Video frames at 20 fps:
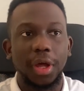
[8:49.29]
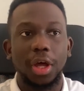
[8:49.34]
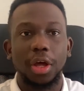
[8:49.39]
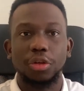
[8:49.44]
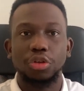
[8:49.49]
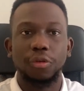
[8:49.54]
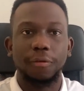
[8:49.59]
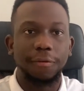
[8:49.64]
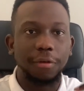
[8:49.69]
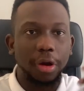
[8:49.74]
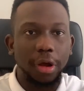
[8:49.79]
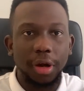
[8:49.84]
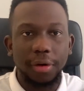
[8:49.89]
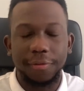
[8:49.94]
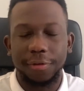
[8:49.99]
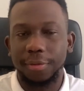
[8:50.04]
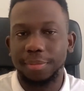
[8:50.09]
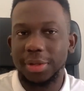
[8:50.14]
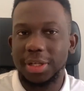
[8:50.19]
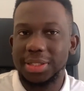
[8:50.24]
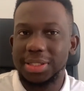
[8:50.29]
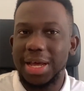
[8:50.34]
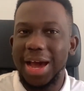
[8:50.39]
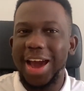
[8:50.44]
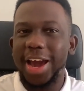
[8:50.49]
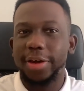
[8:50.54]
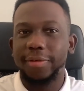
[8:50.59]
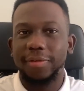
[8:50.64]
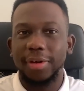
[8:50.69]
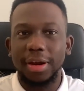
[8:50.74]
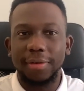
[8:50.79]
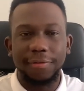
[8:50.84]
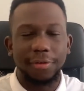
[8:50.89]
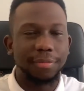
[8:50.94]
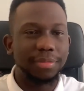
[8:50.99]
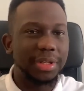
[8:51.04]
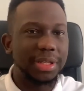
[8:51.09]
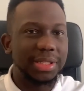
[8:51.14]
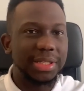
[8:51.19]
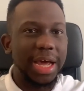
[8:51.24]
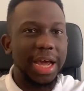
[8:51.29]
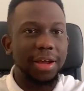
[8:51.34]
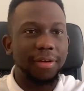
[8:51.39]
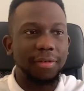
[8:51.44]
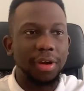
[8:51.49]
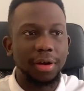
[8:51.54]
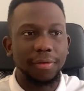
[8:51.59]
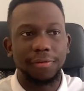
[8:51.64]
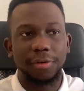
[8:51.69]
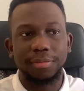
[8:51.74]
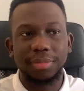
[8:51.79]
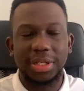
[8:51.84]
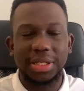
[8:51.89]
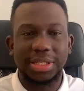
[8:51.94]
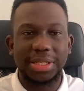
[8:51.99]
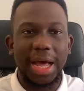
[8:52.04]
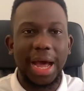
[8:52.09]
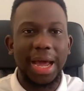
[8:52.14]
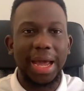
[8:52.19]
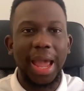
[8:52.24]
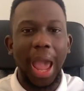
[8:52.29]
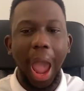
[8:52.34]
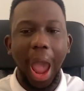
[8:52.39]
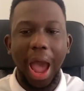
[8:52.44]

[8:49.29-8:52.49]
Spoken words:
You've learned from this guy, you've learned from this guy, you've learned from this guy.